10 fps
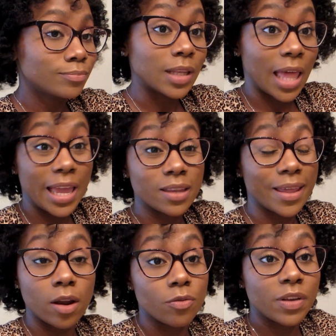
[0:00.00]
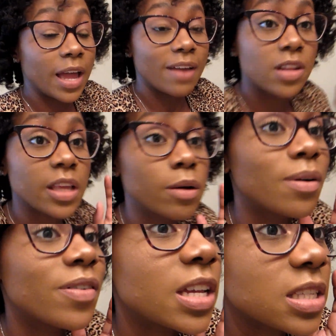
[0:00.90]
light like I don't feel like I have anything on
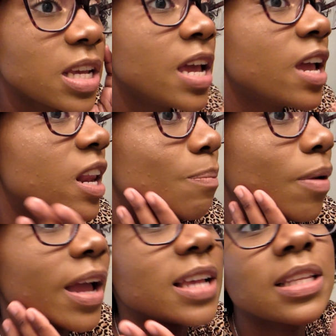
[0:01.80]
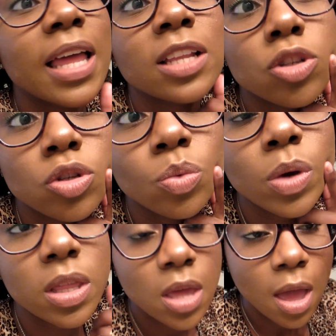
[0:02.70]
my face and it probably has a lot to do
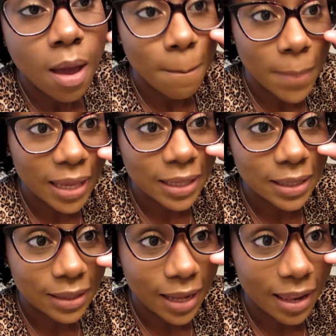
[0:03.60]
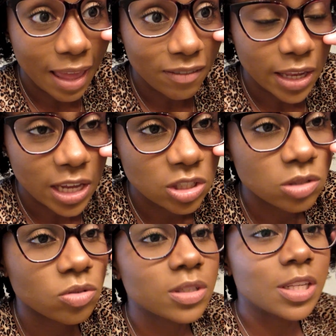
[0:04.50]
with my not having
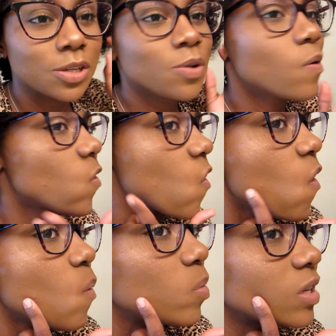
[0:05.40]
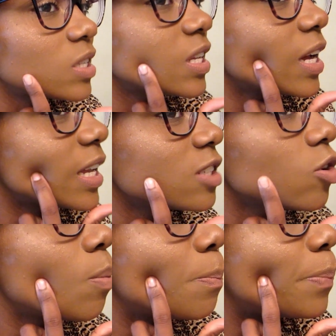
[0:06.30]
lashes on too but y'all see I got these
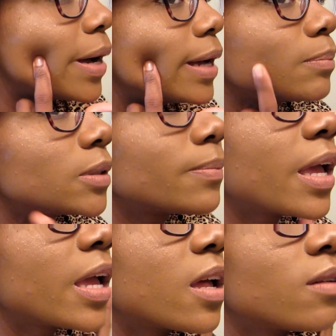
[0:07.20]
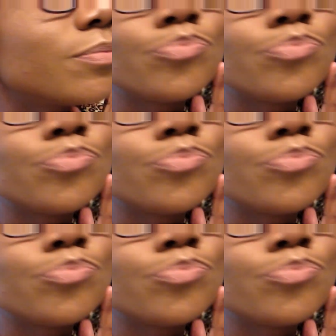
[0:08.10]
little bumps man